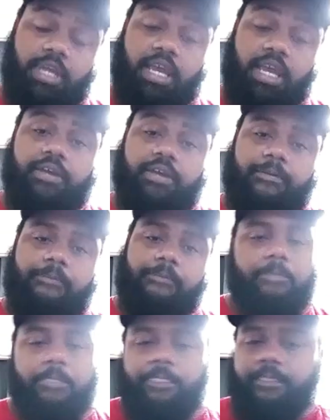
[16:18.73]
ain't yeah. nobody
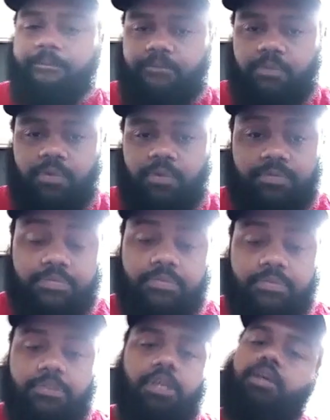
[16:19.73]
worrying about the whole
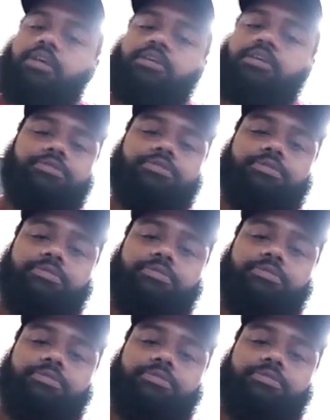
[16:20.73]
situation. Everybody is